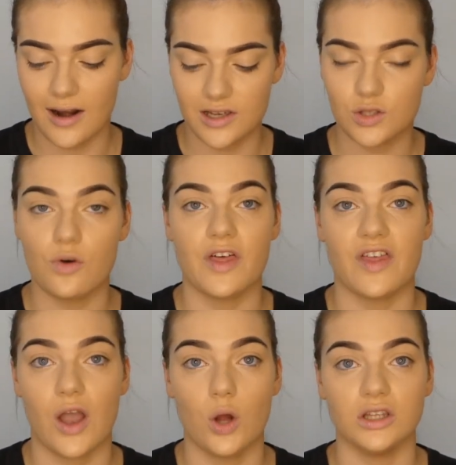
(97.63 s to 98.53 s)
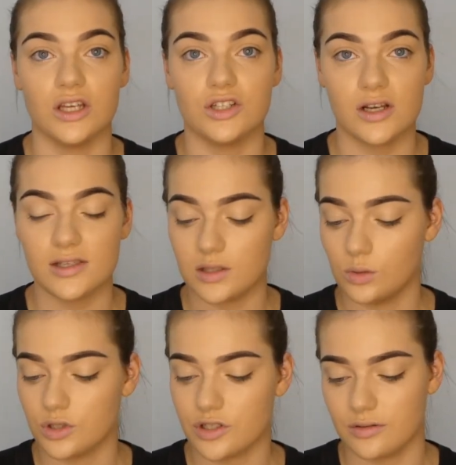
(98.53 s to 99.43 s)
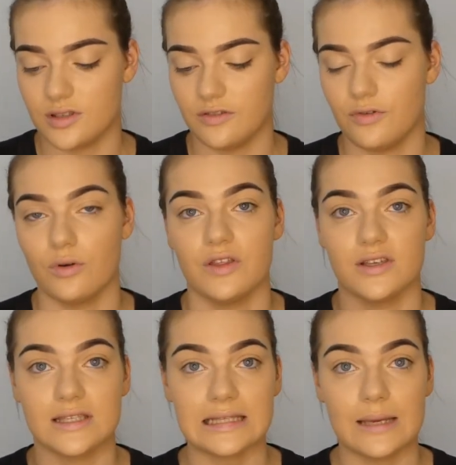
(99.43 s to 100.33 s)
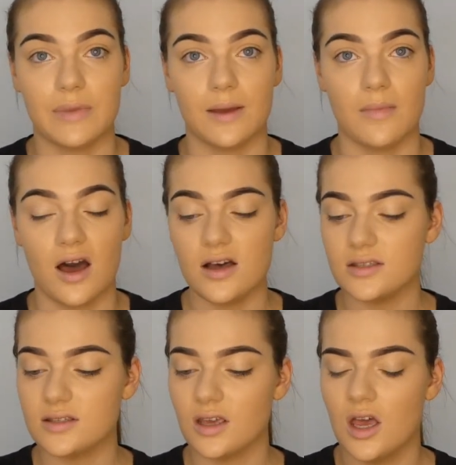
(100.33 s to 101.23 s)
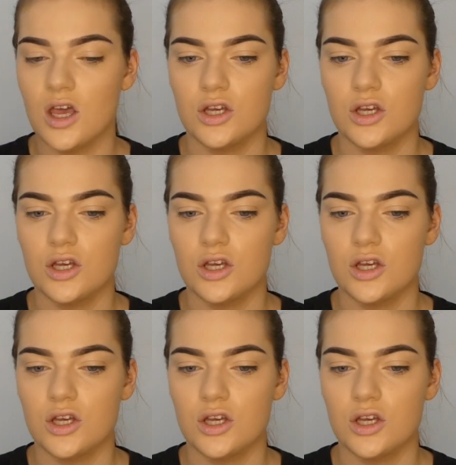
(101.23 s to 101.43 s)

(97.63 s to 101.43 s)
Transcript: and I saw that they only just launched on Sephora the sleeping mask.